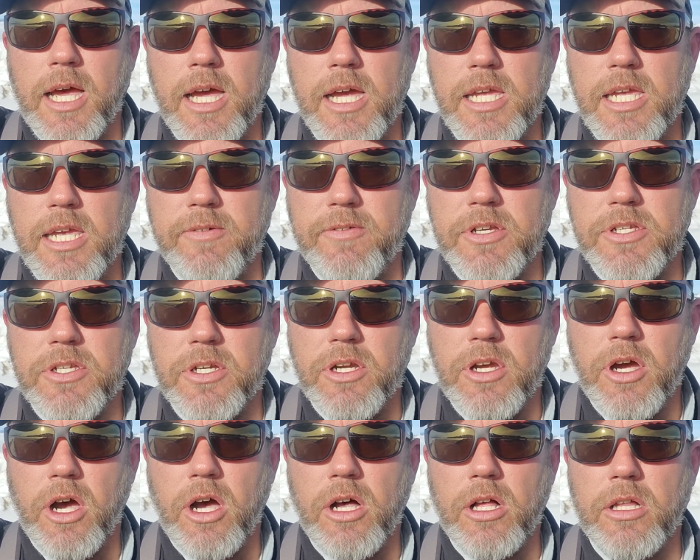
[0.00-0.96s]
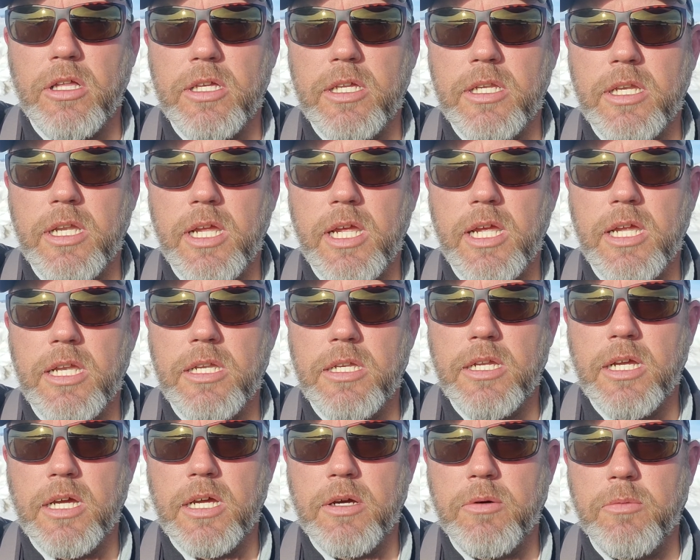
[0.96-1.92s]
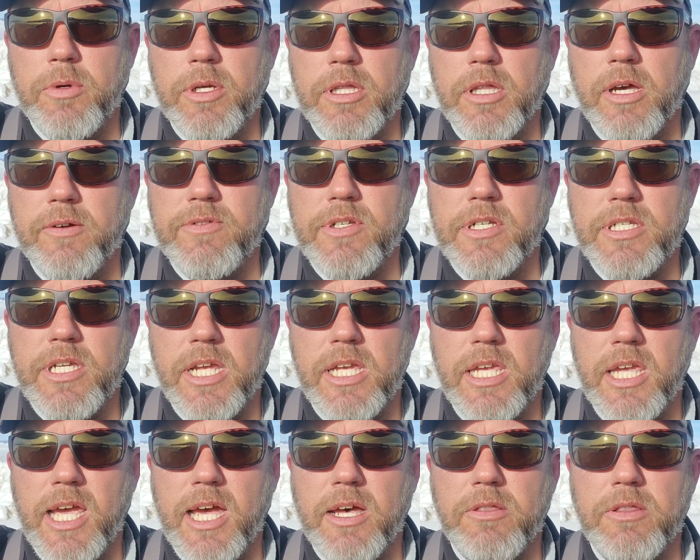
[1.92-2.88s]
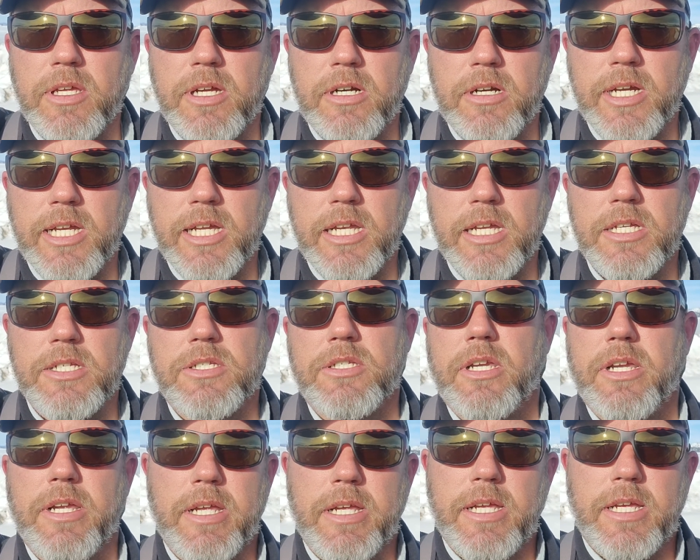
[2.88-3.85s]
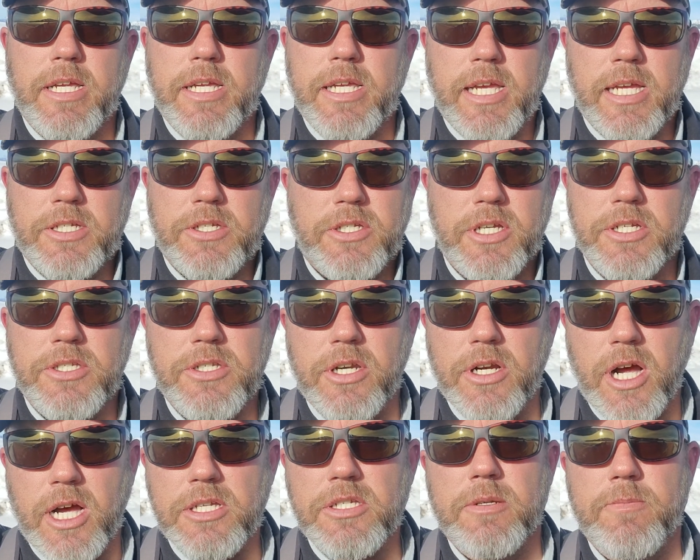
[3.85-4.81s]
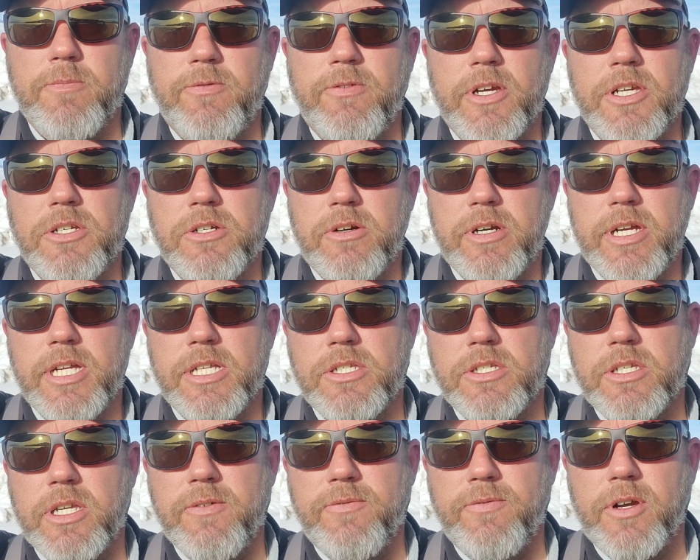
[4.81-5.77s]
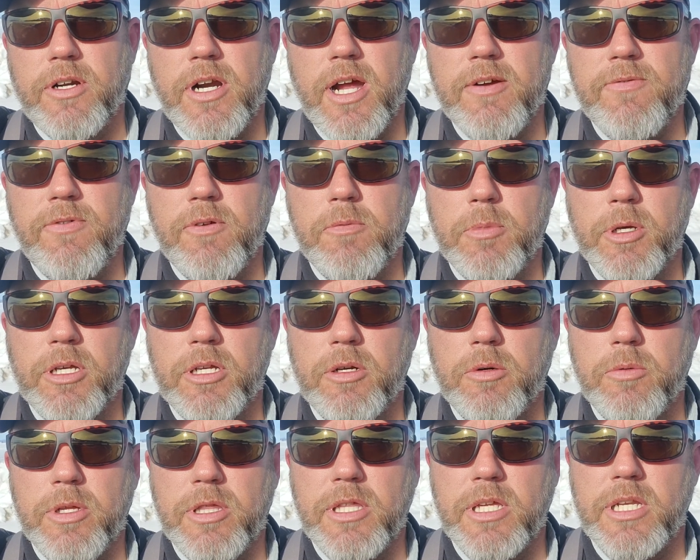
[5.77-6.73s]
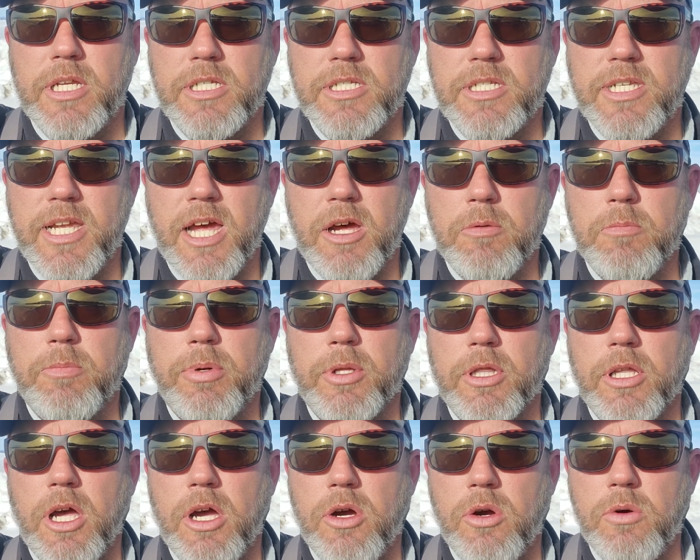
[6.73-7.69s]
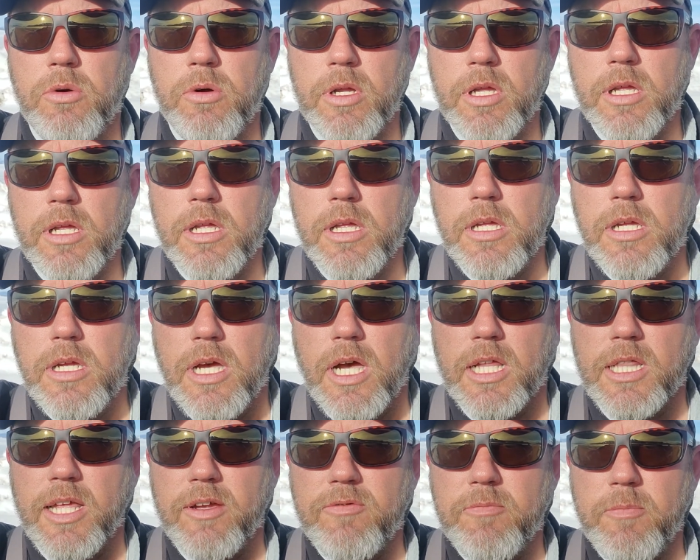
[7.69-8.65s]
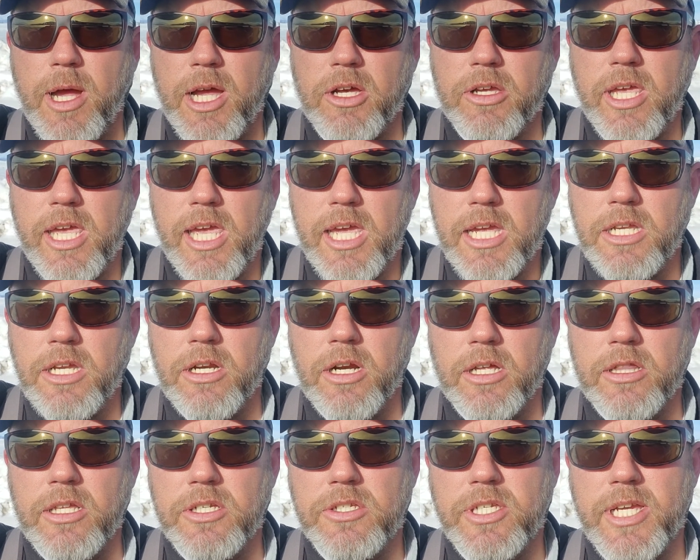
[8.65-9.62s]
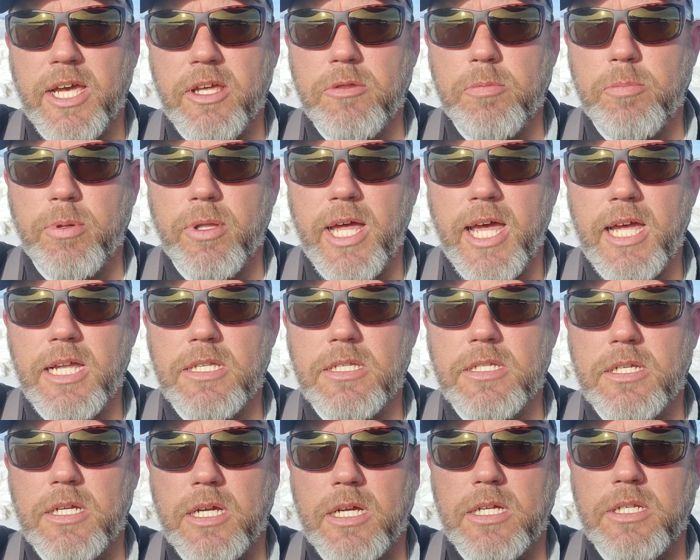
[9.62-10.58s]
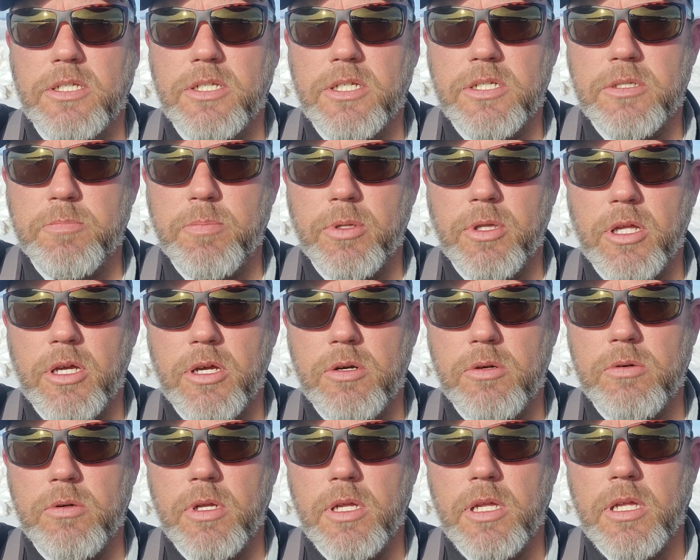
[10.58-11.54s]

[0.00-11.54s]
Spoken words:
give us a call, and we'd love to take you out there. It's just an awesome fishery. If you're not familiar with it, it's down below 11-mile canyon on the South Platte, just below